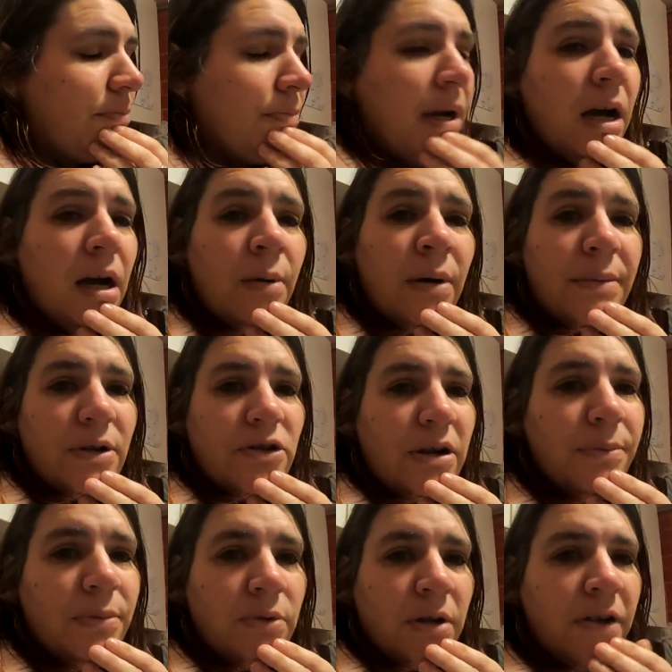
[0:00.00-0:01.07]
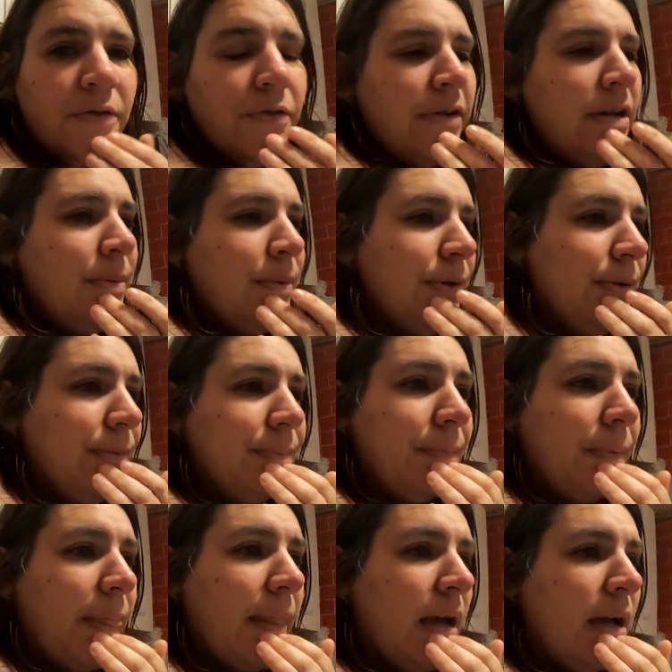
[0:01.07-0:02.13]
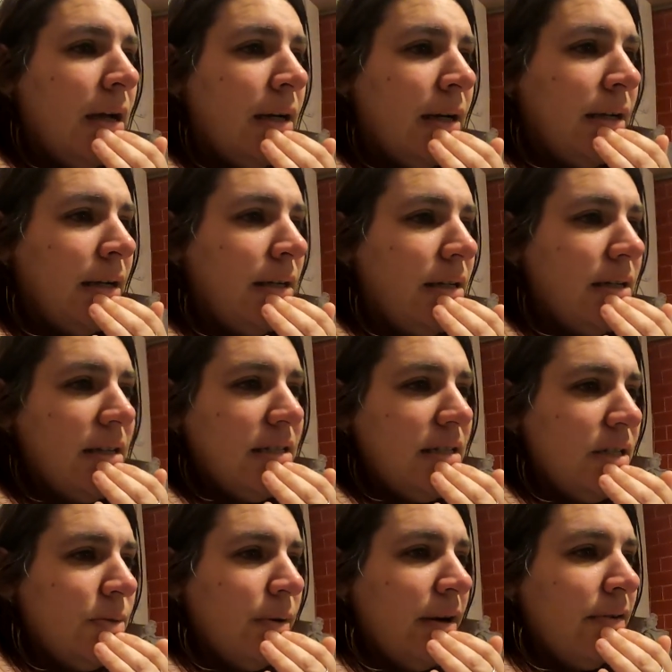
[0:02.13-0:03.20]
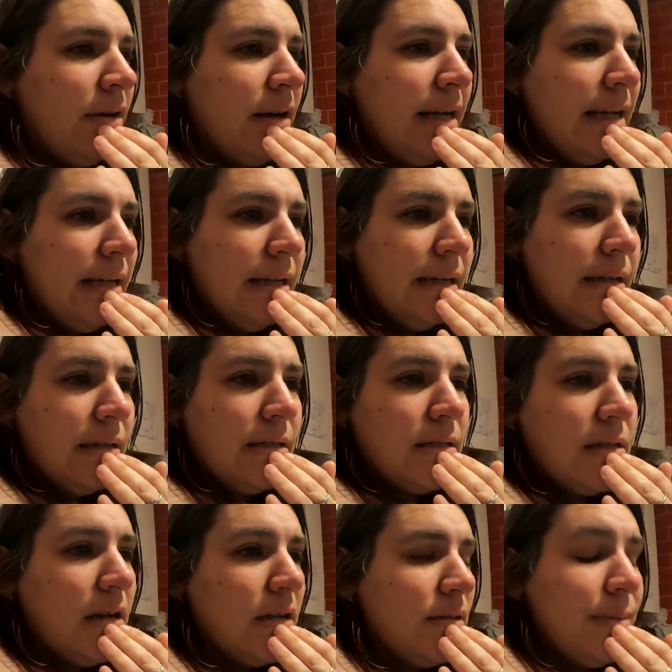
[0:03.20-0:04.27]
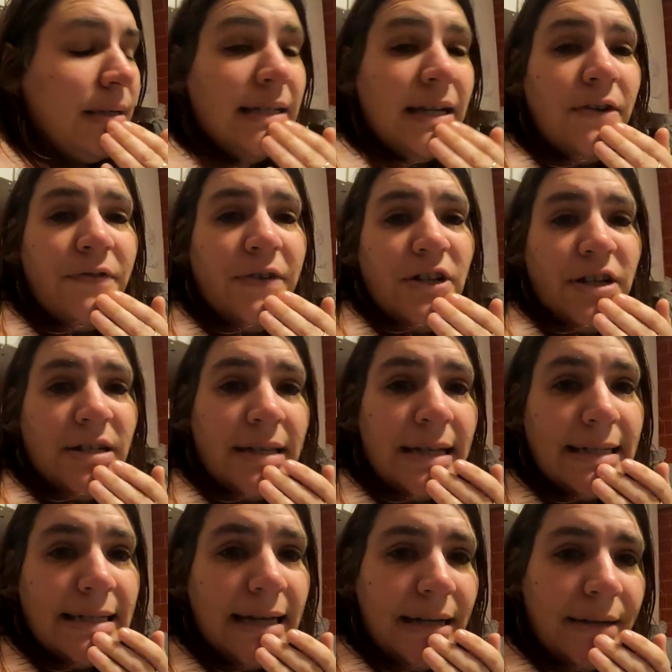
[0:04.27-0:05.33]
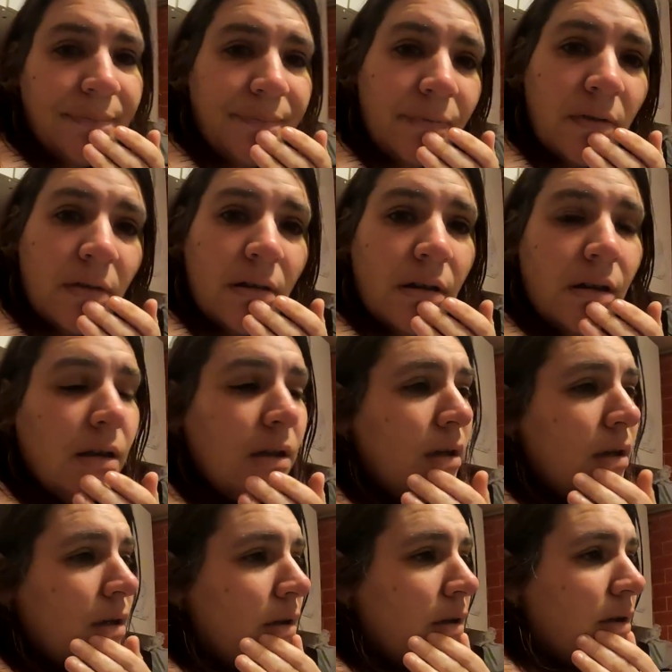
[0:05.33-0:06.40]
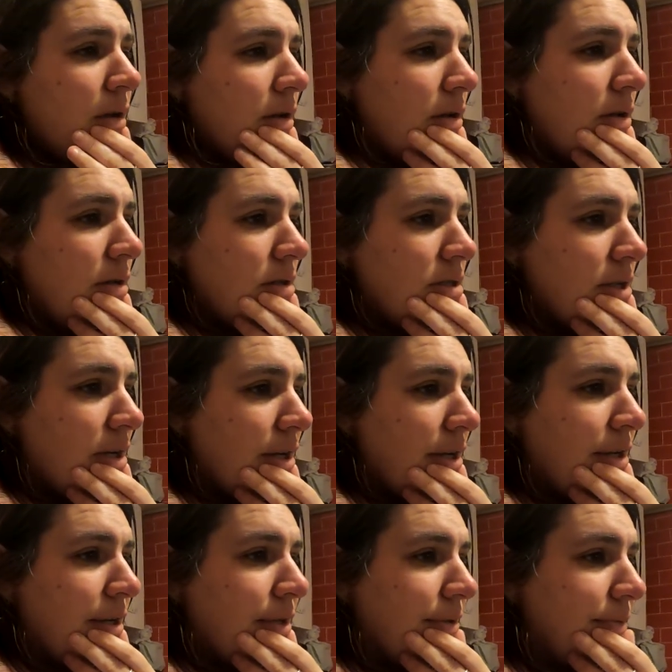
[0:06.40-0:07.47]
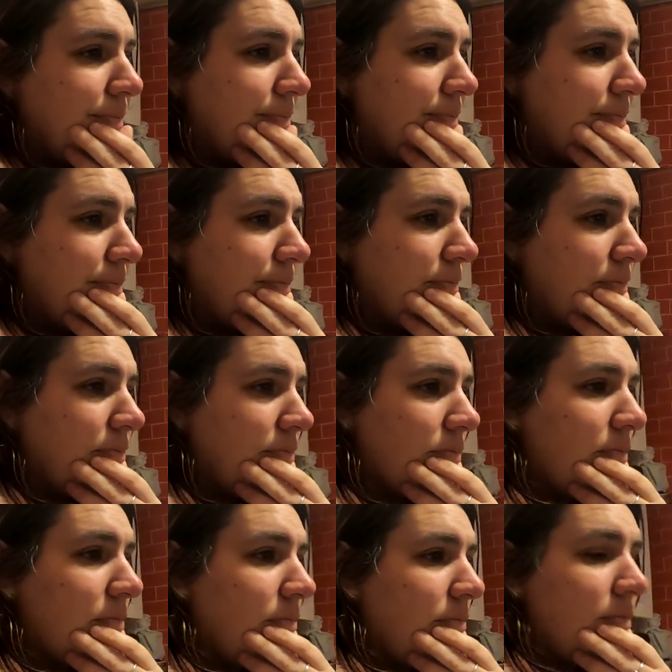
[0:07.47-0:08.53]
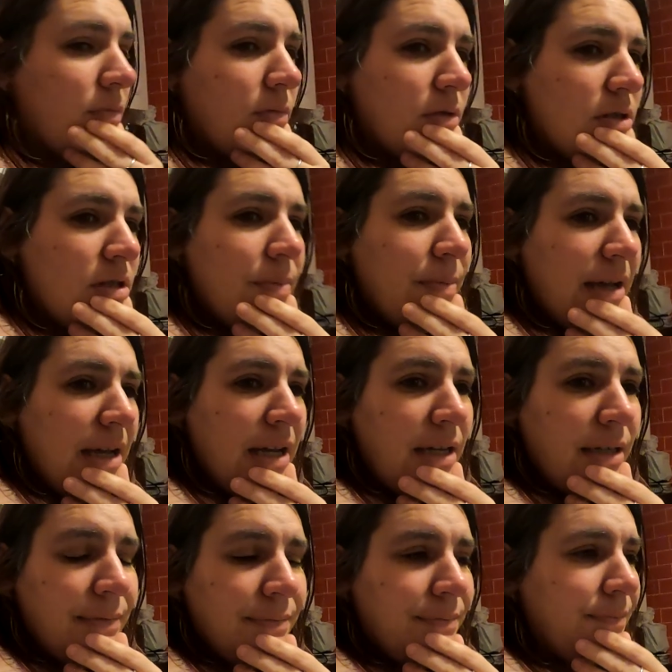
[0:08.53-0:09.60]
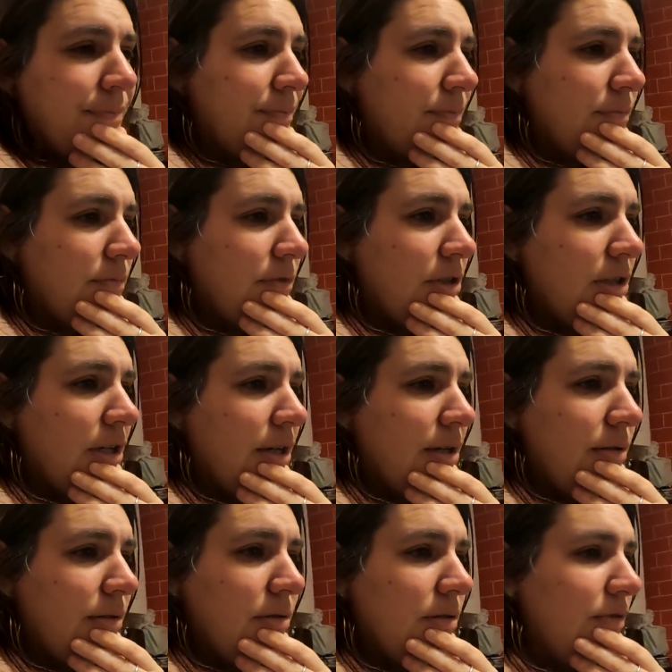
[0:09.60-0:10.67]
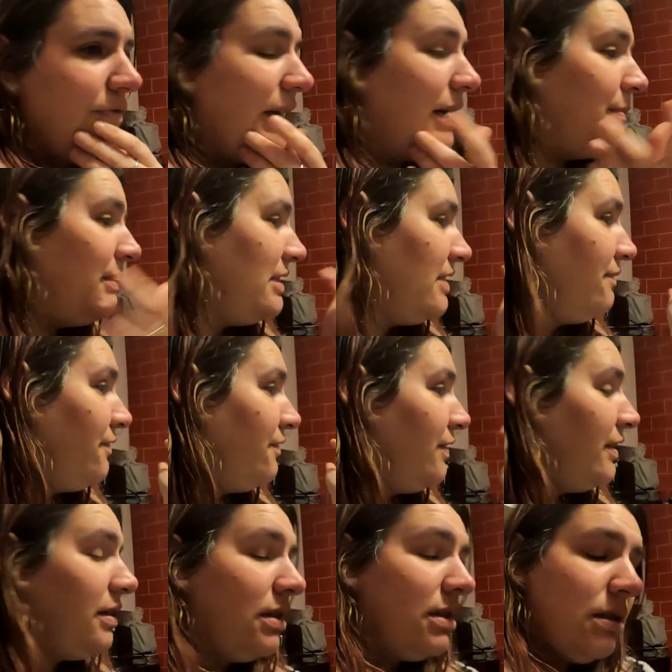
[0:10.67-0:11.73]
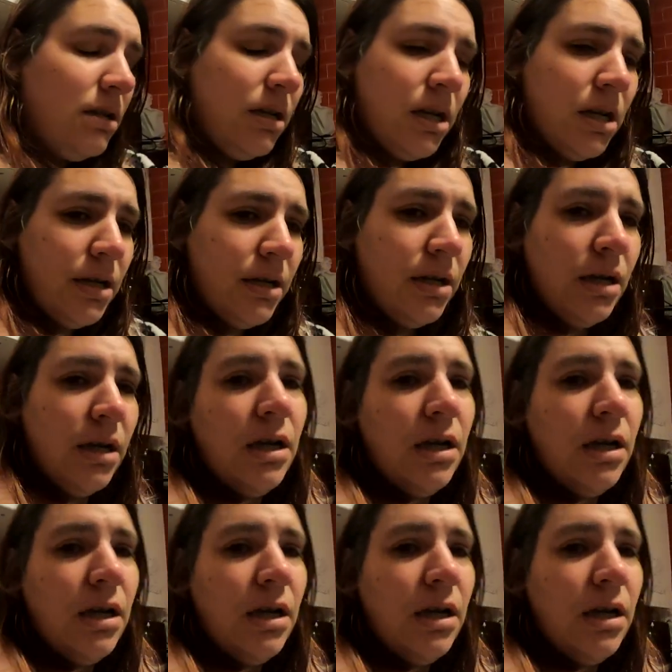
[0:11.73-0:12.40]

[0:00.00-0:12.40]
but I won't be trampled over anymore and this is where I start to be selfish as they say so to me you know family's everything you know